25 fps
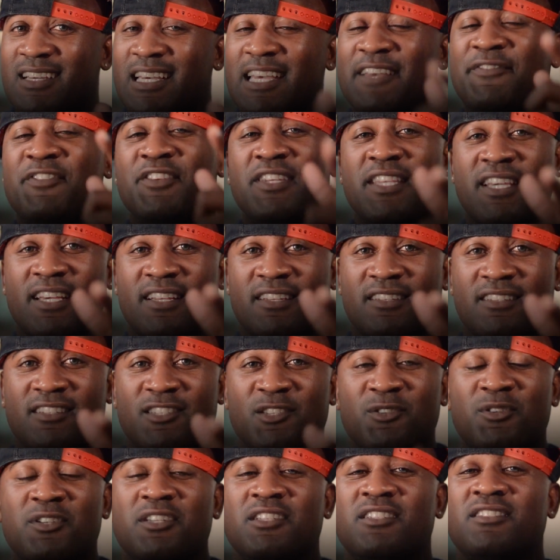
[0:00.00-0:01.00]
If you
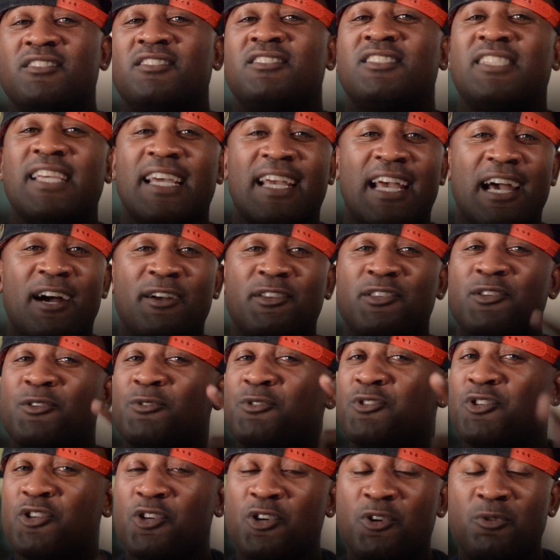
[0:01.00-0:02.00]
didn't, you can check out
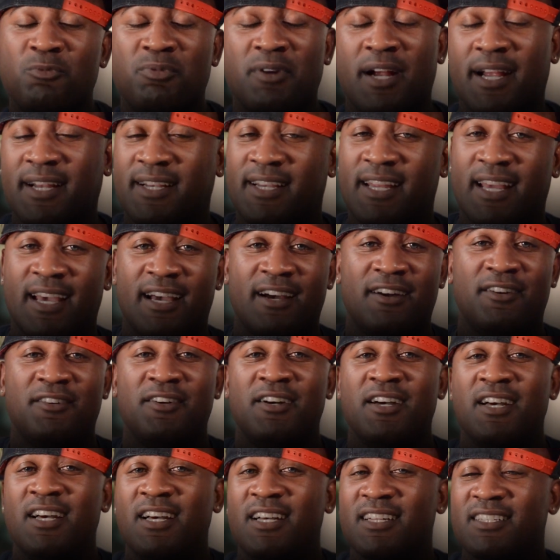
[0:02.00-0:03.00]
YouTube right now.